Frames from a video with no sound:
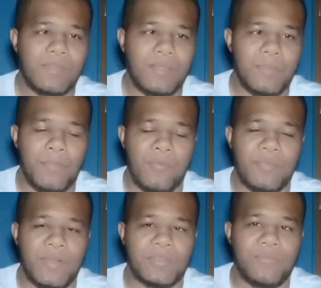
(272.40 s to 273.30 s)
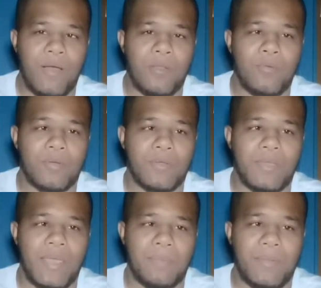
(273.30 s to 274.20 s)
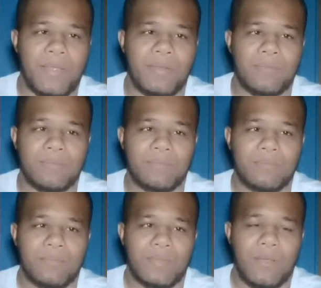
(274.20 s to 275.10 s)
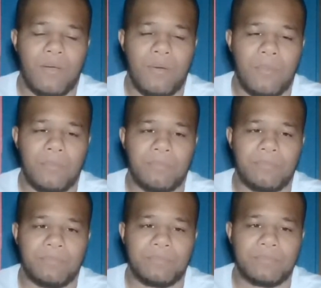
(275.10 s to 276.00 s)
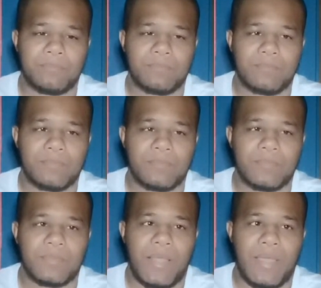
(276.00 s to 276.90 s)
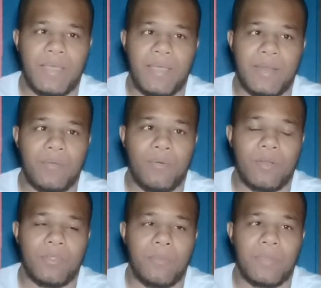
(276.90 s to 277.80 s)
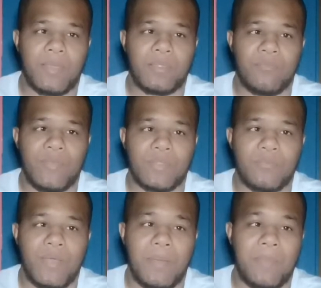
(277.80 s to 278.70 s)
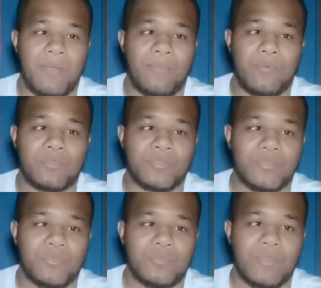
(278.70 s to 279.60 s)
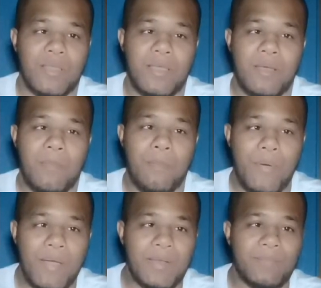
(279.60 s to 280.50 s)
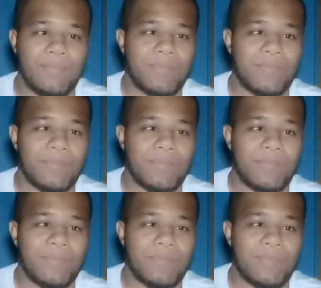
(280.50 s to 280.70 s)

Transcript: and both ladies follow a good game plan, any one of them can get the victory. I'm not even gonna choose, but